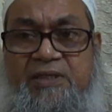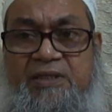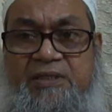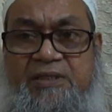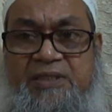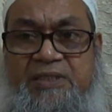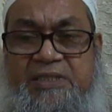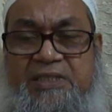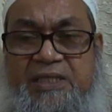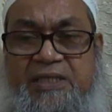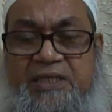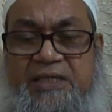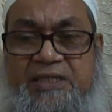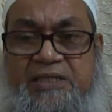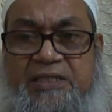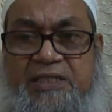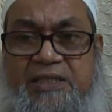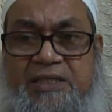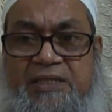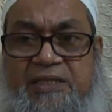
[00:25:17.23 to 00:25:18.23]

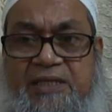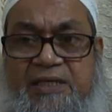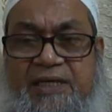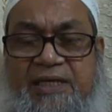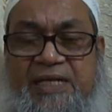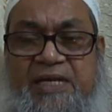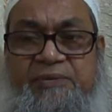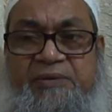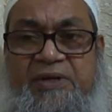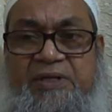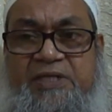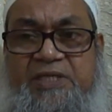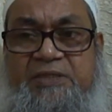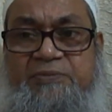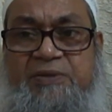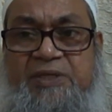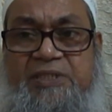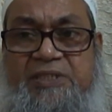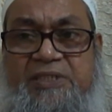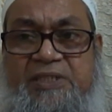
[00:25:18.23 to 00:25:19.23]
discoloration, enamel
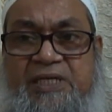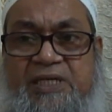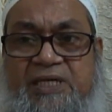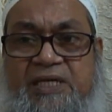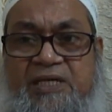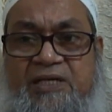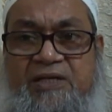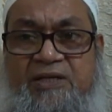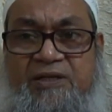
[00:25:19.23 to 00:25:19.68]
dysplasia,